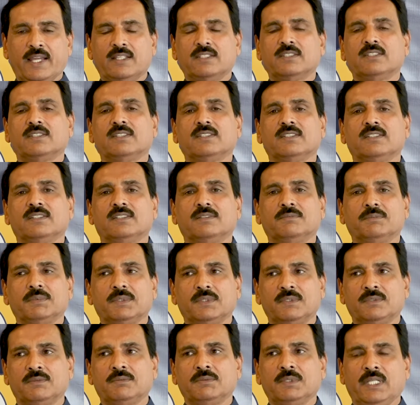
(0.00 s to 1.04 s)
lakhs uh,
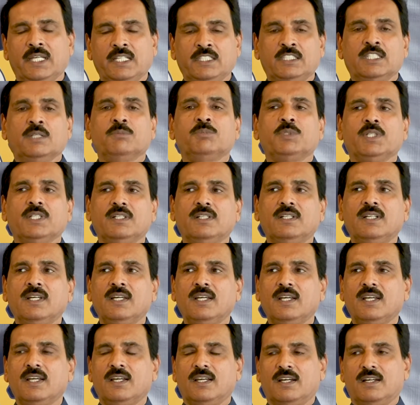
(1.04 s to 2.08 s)
uh, exemption
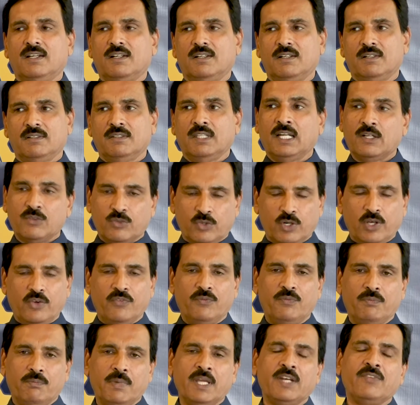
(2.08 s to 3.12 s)
that would
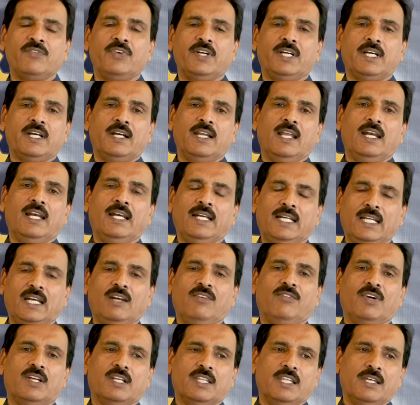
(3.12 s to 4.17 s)
have benefited a
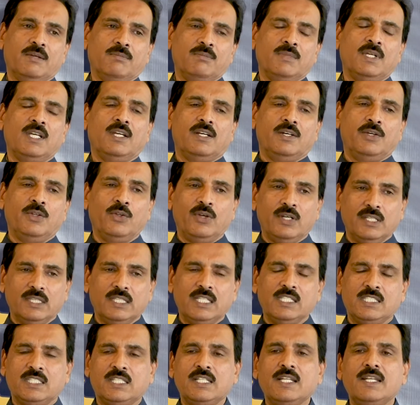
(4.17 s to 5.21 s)
little for them during
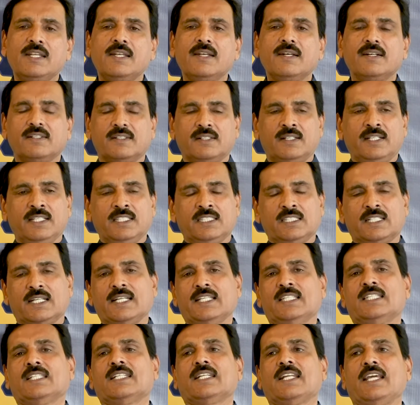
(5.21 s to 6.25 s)
this
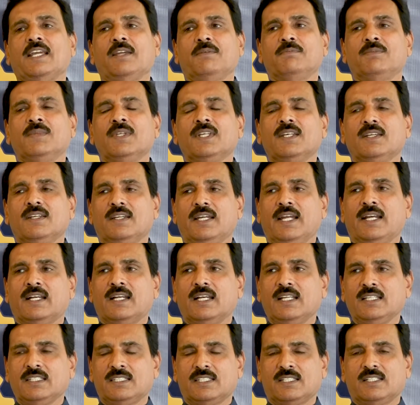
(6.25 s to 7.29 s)
distress time
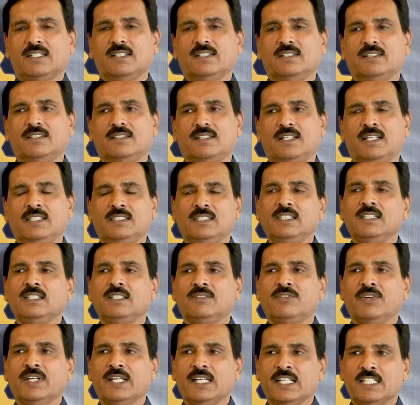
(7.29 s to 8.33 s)
at least uh, I
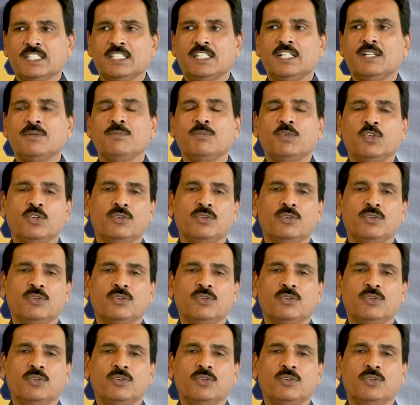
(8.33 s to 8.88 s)
think financial